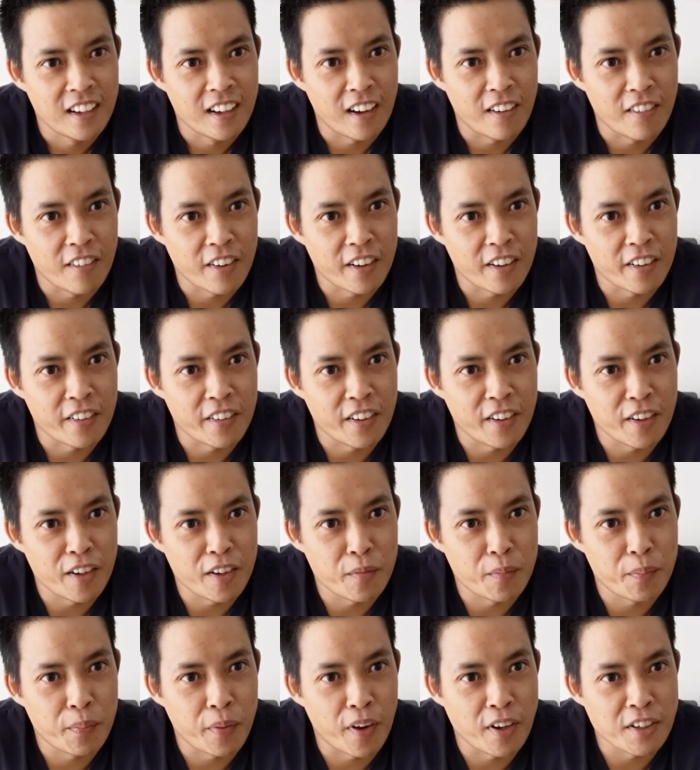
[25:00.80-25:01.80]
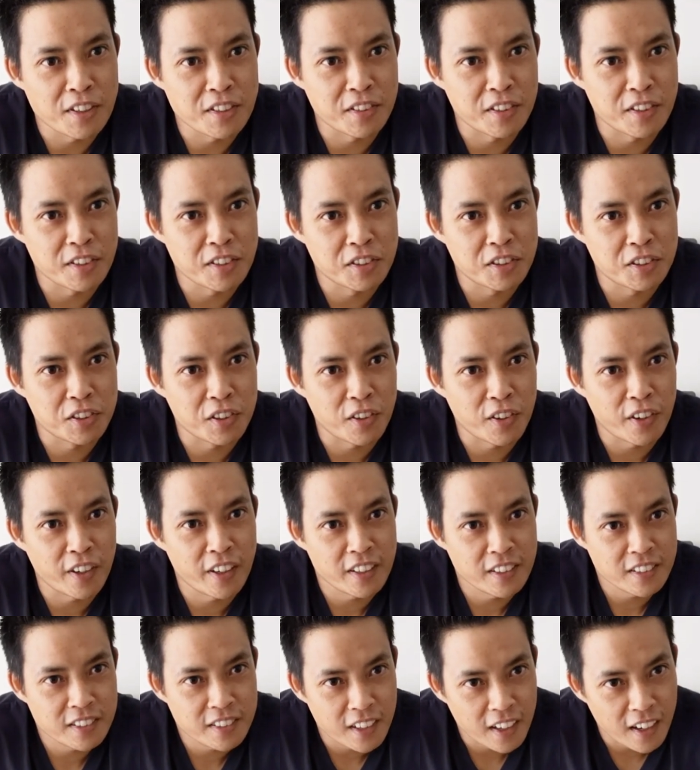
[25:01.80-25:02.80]
got a new person who's
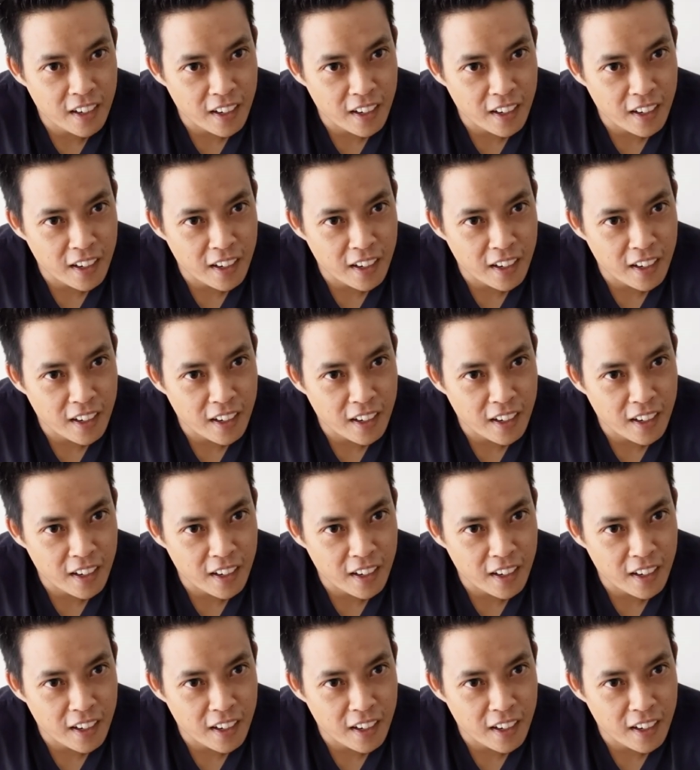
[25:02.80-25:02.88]
joined.